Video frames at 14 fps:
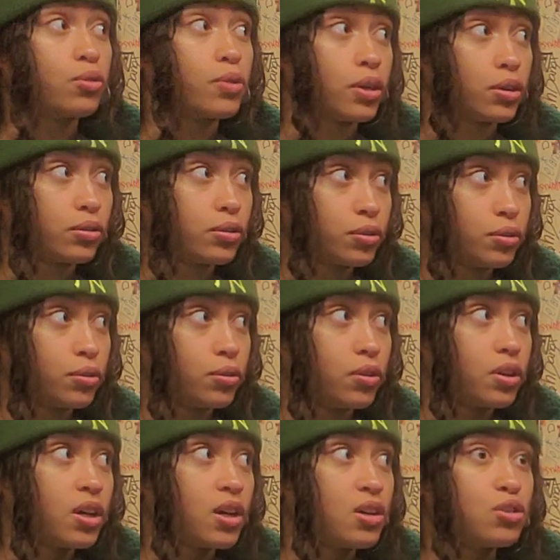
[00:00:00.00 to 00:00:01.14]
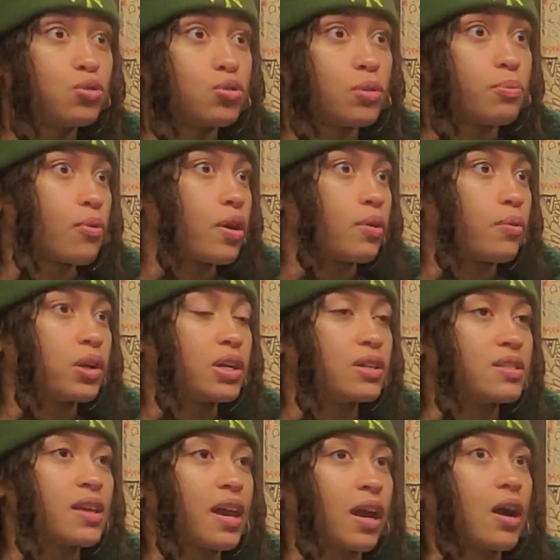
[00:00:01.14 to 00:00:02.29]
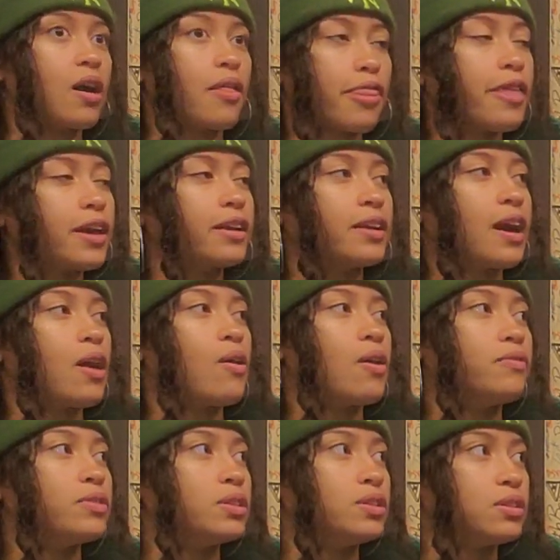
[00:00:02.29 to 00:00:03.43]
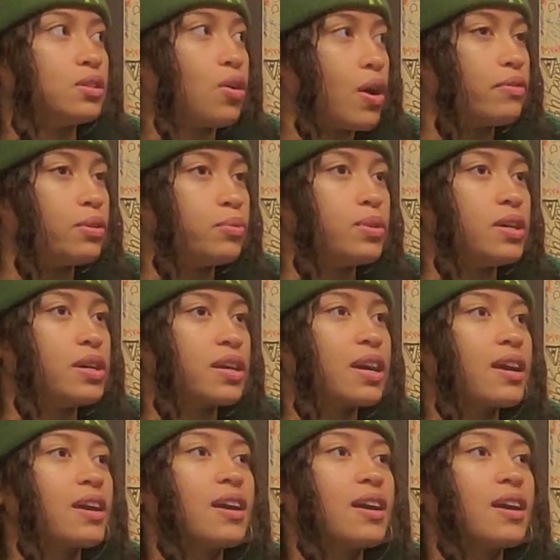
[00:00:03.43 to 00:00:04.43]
grew and grew to the point where it's like a thing now every week.